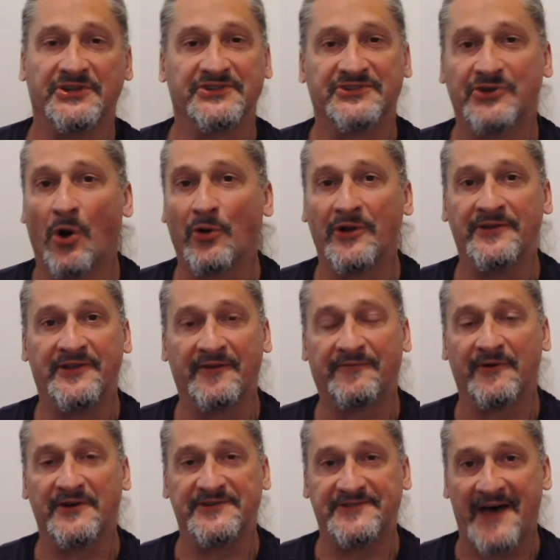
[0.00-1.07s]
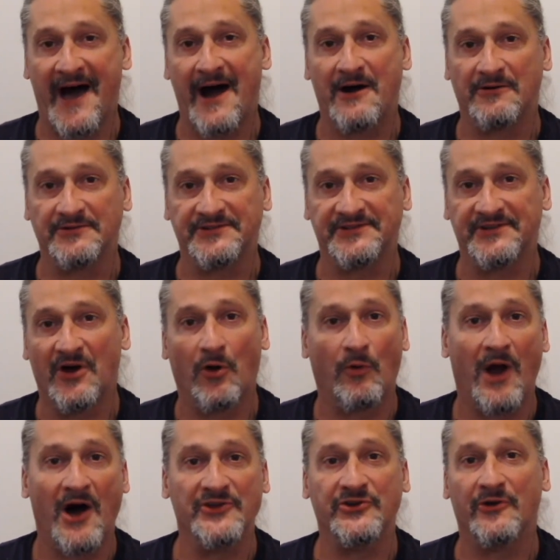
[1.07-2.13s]
just go to different towns
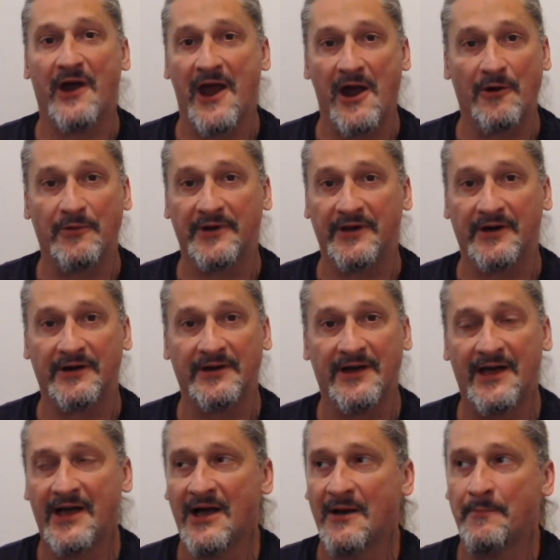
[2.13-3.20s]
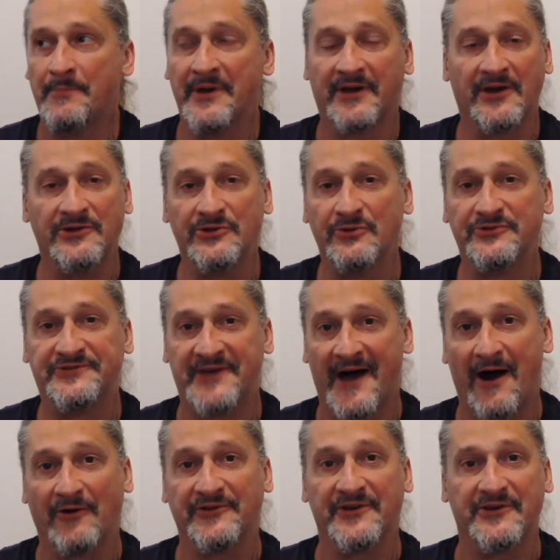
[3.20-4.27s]
around your area. Pick a new
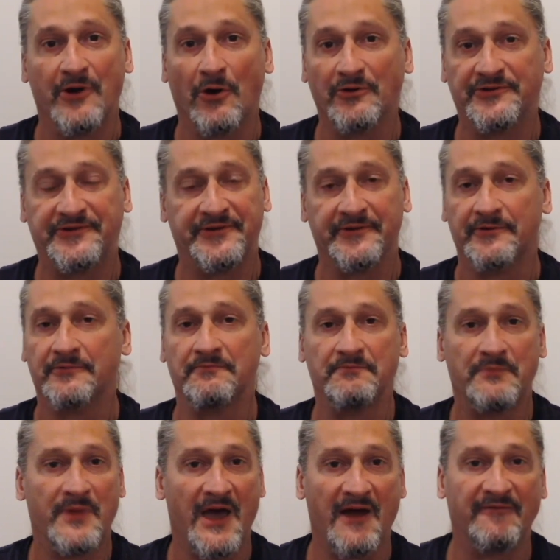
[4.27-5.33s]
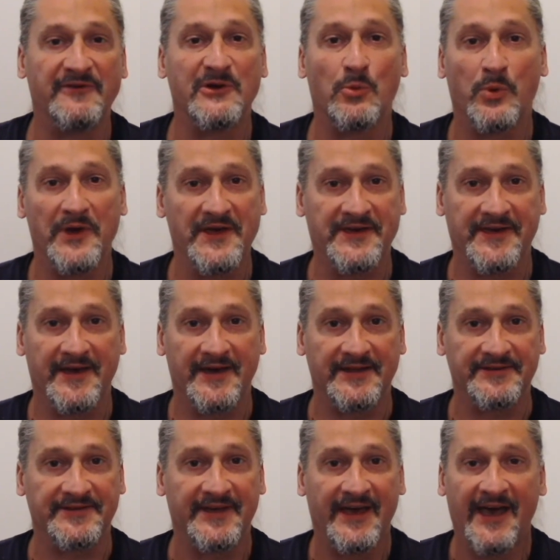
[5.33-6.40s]
town to go to every
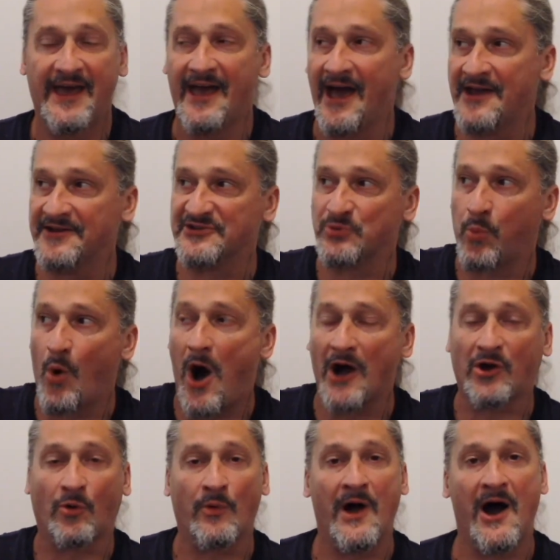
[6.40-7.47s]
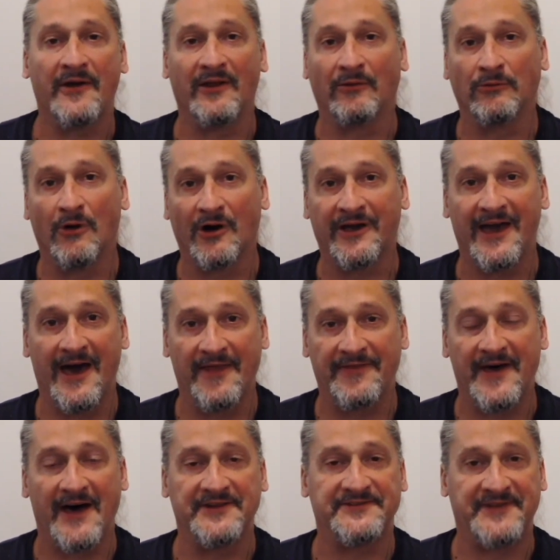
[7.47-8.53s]
weekend and just walk around and look
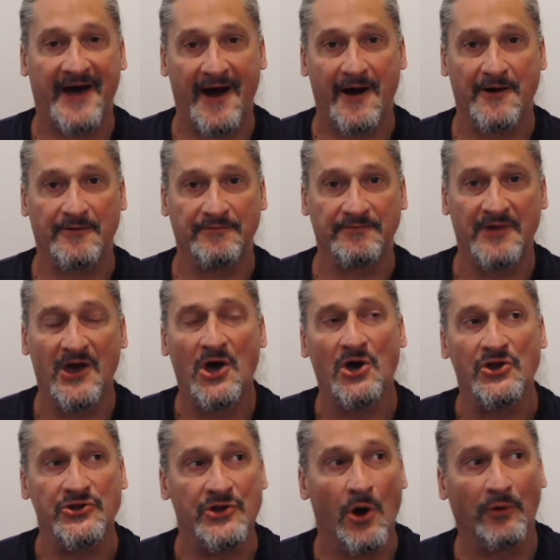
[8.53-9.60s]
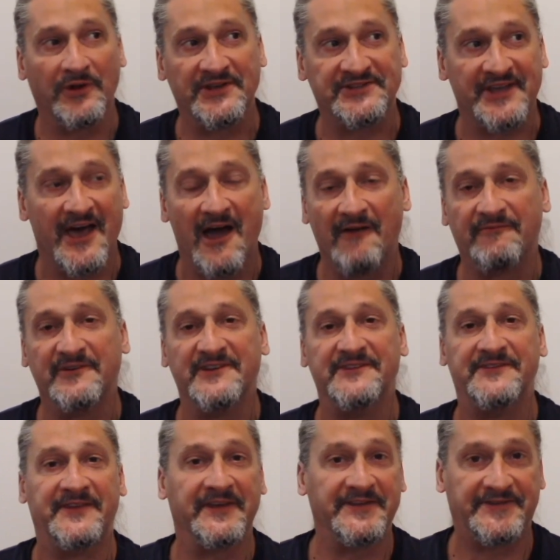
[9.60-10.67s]
at that town. Notice
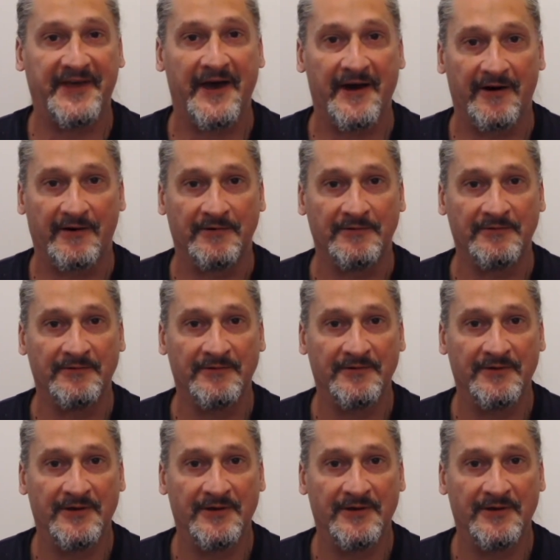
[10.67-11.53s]
every detail